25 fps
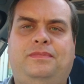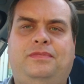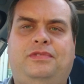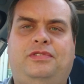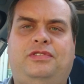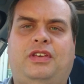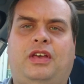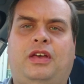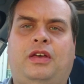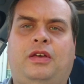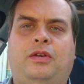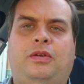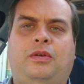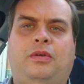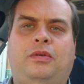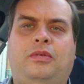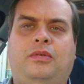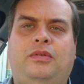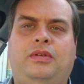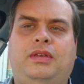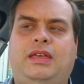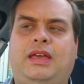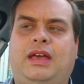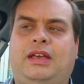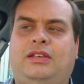So
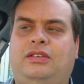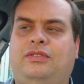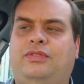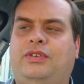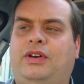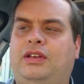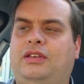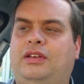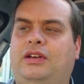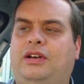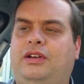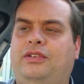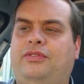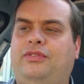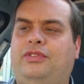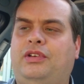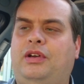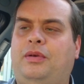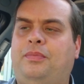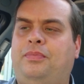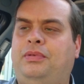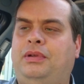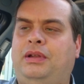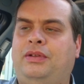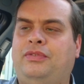yes, if I, for
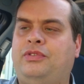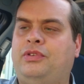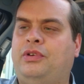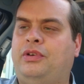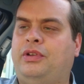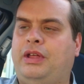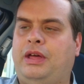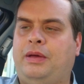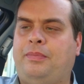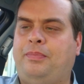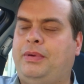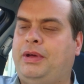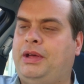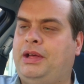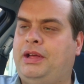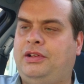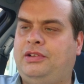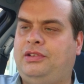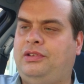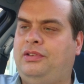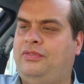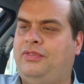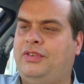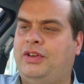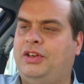example, I've got
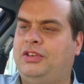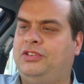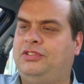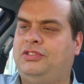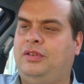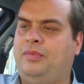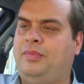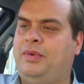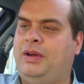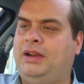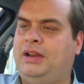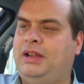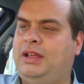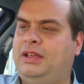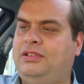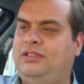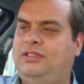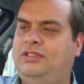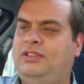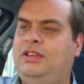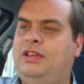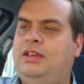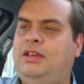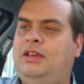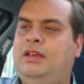Abarth is first on my
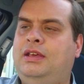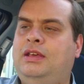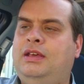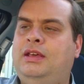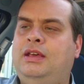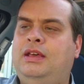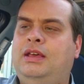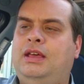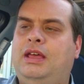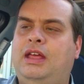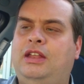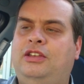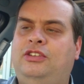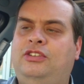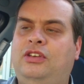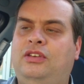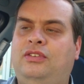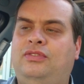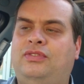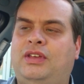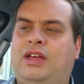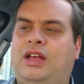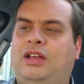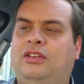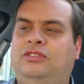list. In
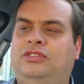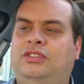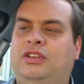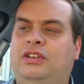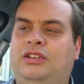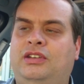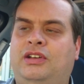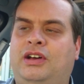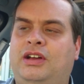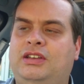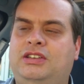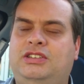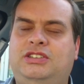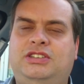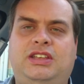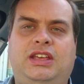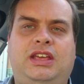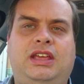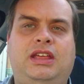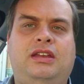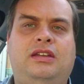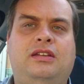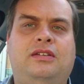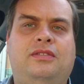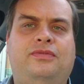
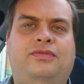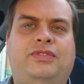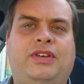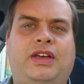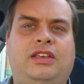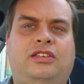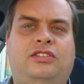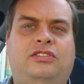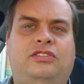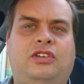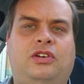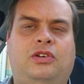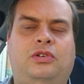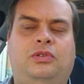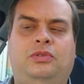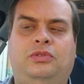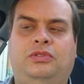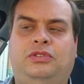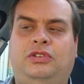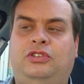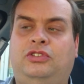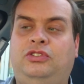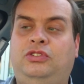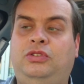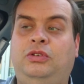2019, they
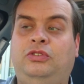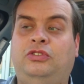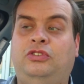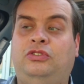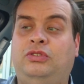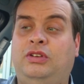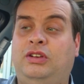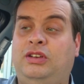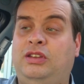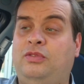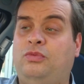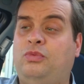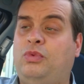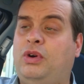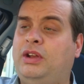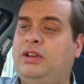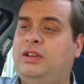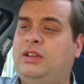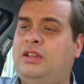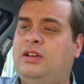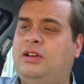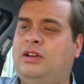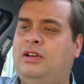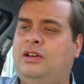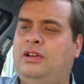sold
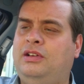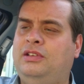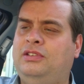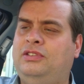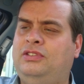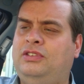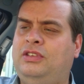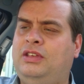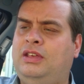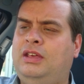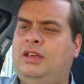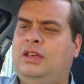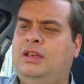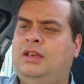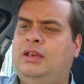221 cars